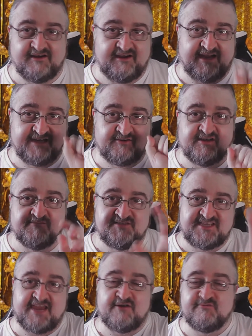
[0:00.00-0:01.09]
and on
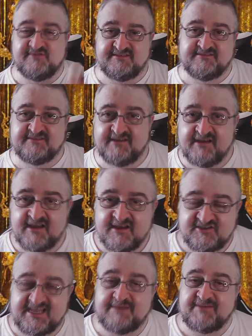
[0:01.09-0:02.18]
themselves. And
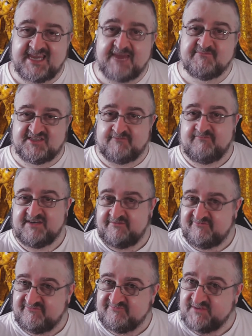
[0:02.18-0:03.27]
so that became something that
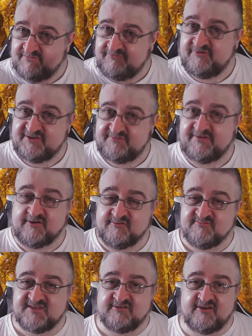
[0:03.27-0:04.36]
confused
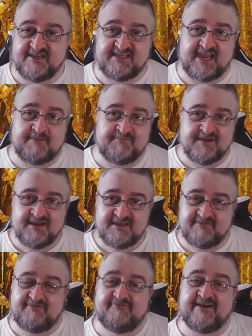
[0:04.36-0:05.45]
films. A lot of the time, you
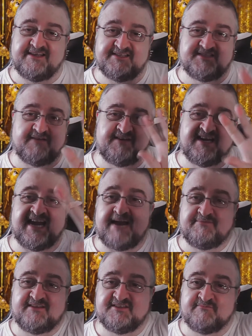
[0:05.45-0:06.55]
have the fantasy of
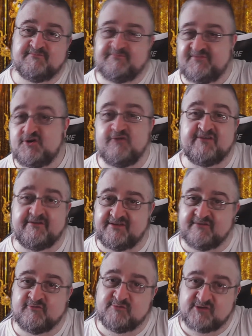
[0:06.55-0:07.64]
capitalism curing everything
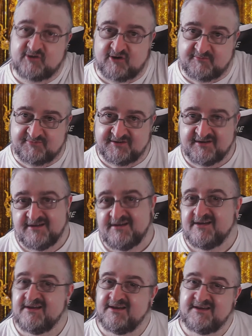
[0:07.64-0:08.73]
in Robocop.
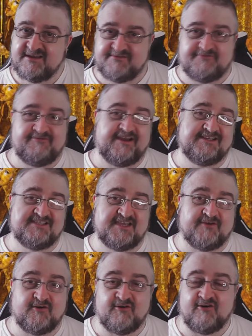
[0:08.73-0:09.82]
You have the fantasy of
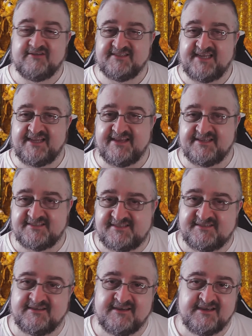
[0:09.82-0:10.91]
a holiday
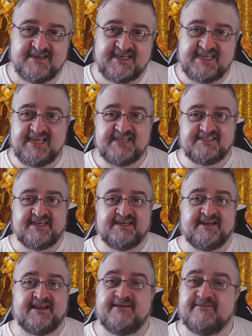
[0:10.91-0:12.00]
that's easy and
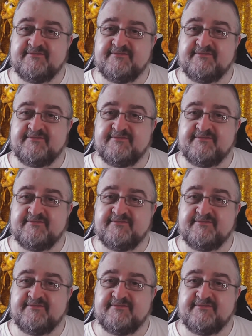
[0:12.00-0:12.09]
it